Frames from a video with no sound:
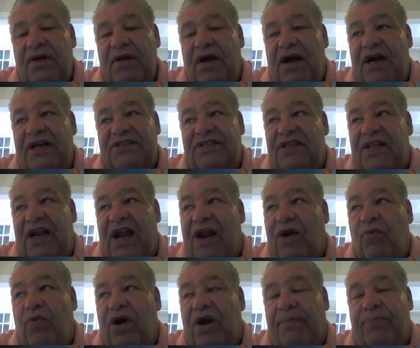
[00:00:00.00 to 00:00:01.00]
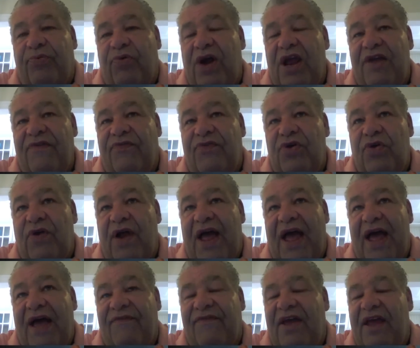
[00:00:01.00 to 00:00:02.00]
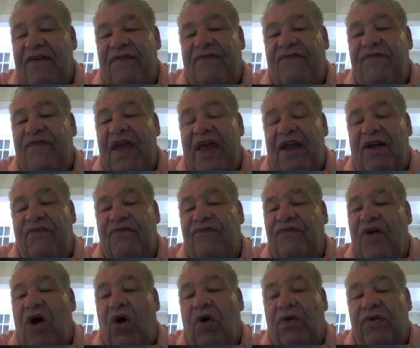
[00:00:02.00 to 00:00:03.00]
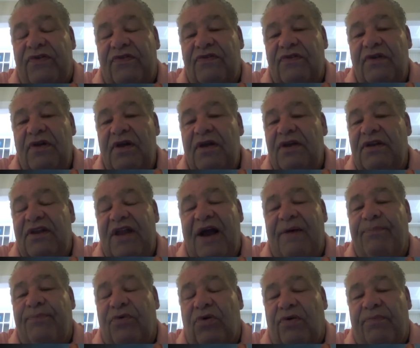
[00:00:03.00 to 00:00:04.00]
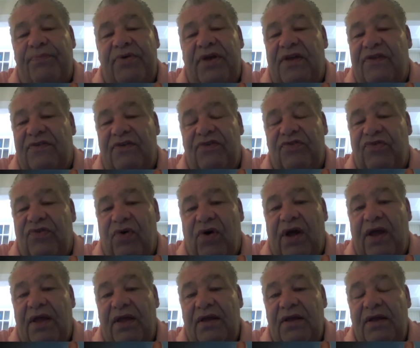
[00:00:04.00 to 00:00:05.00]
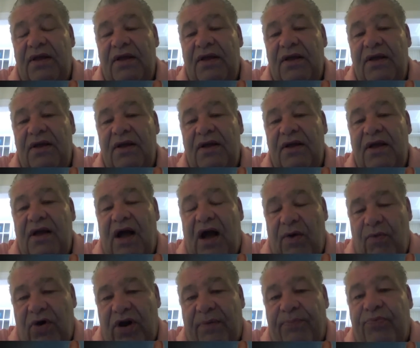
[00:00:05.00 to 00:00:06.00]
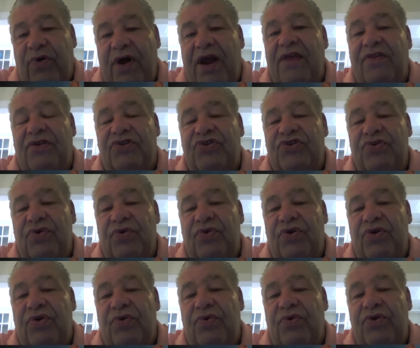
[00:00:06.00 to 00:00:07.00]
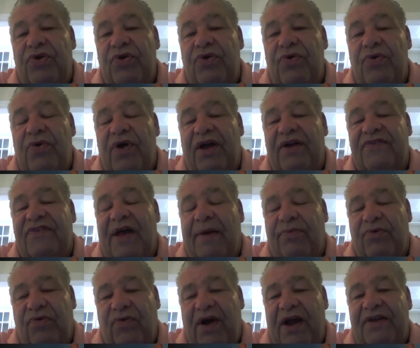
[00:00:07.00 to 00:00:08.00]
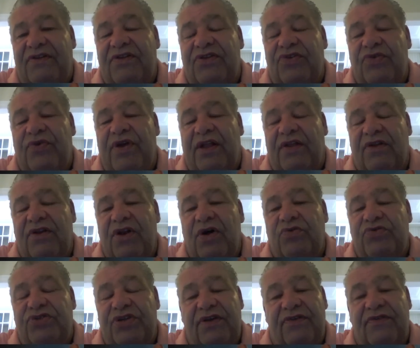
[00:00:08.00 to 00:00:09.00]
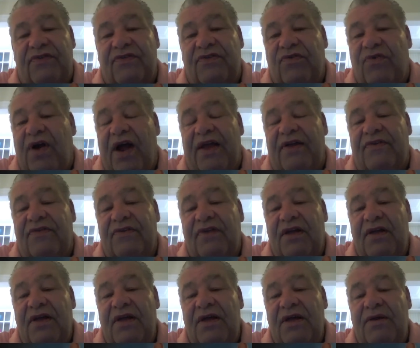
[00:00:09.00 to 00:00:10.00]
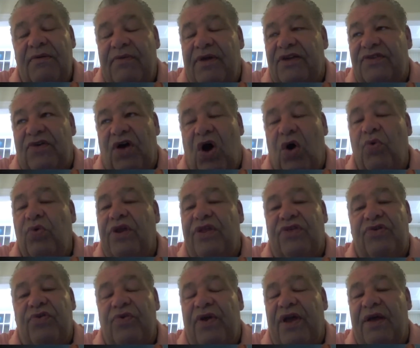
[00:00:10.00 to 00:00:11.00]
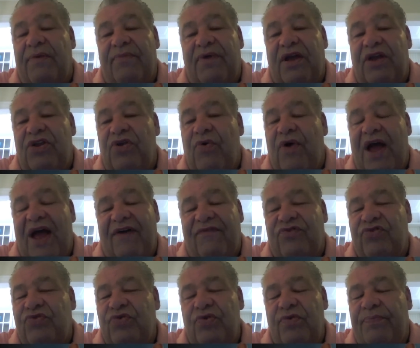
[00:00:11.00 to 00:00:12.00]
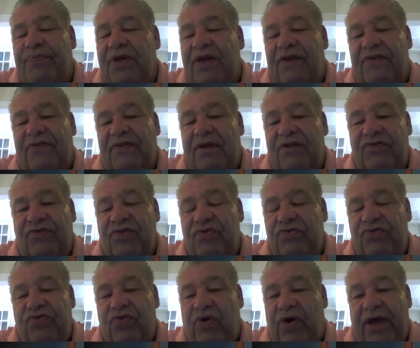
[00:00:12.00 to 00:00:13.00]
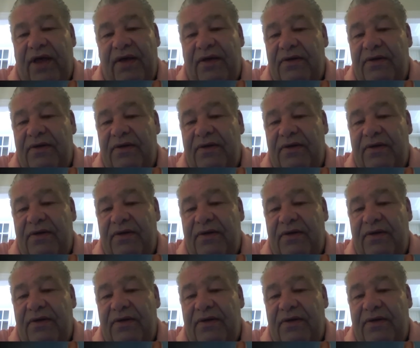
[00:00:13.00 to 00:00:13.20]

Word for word: I said, Then I don't want to pray for you to have a fake, false, temporal peace and joy. I want to pray that you you you accept Christ, that you get to know Jesus Christ, because only through Him can you have true peace and true joy.